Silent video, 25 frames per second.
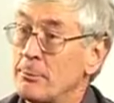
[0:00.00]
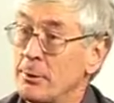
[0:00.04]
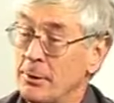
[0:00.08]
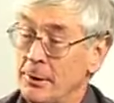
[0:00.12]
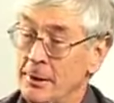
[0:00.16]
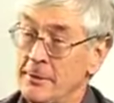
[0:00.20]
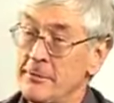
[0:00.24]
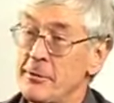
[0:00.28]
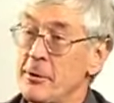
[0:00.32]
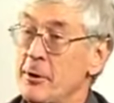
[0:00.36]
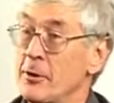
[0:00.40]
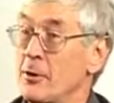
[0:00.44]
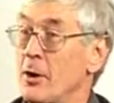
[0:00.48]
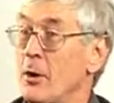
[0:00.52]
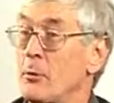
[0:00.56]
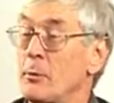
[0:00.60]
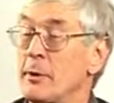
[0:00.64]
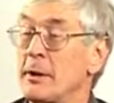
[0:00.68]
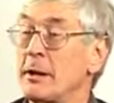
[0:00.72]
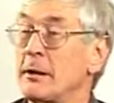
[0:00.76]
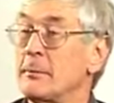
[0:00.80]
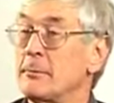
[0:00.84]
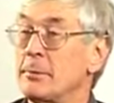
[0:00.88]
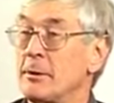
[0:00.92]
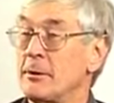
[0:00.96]
believe it or not,
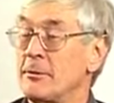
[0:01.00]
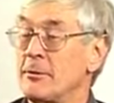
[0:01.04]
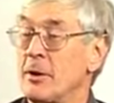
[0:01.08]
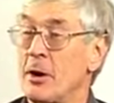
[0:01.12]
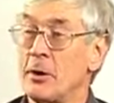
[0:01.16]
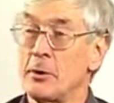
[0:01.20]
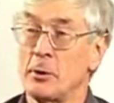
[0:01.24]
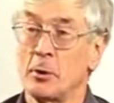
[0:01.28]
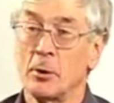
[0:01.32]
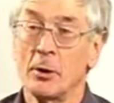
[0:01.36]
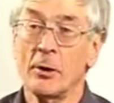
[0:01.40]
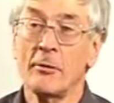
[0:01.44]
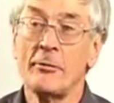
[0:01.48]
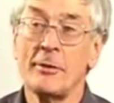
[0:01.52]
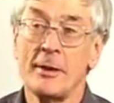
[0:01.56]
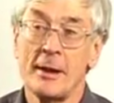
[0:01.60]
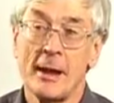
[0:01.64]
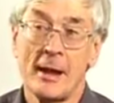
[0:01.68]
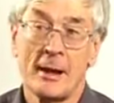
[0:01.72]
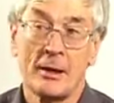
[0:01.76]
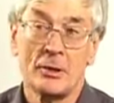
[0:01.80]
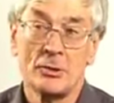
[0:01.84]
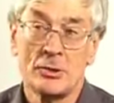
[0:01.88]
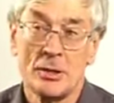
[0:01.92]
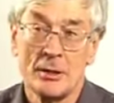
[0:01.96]
we can provide all of the
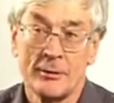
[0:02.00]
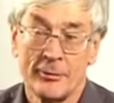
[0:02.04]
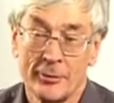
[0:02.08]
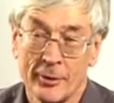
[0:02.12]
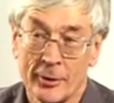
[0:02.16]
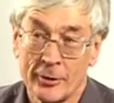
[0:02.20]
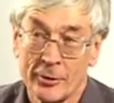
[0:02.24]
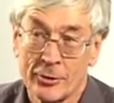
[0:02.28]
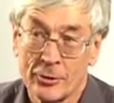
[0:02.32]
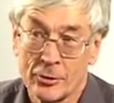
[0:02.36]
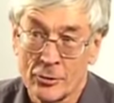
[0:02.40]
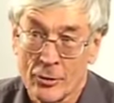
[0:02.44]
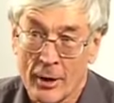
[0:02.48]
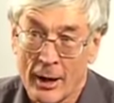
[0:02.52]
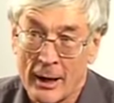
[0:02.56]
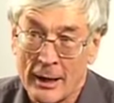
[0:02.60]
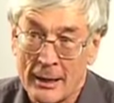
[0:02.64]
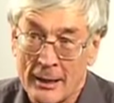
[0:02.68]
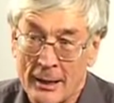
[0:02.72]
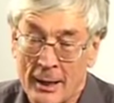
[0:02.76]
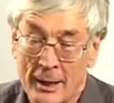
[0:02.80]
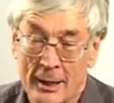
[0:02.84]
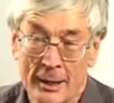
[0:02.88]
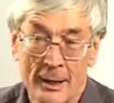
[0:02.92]
energy for Australia,